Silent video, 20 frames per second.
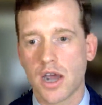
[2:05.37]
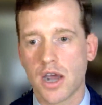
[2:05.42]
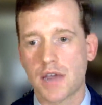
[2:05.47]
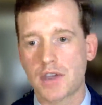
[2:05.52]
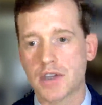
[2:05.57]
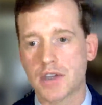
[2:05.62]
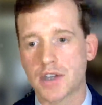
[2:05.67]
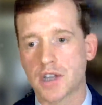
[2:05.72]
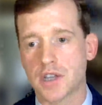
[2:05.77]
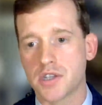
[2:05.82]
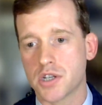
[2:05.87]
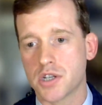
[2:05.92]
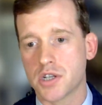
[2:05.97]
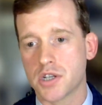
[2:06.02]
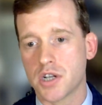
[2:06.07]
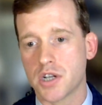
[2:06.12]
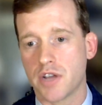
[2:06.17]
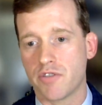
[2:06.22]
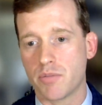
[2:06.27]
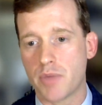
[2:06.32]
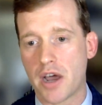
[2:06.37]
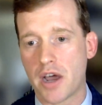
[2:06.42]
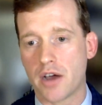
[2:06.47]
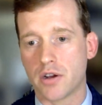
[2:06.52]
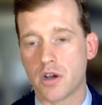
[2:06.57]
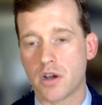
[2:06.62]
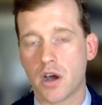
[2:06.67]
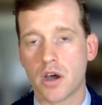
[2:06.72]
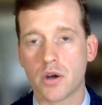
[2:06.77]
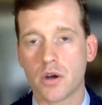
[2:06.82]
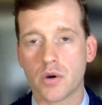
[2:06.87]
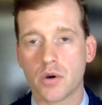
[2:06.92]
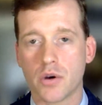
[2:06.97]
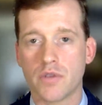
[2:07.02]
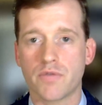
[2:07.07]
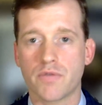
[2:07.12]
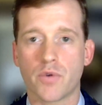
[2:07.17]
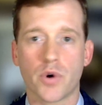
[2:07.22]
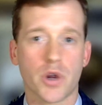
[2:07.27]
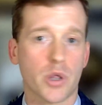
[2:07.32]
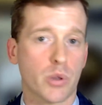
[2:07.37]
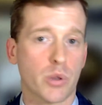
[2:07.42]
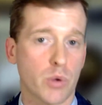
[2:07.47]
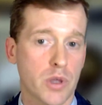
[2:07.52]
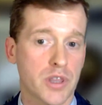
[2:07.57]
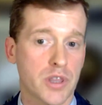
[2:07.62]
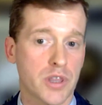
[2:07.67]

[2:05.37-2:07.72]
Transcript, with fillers: and this consisted of about one hundred forty-three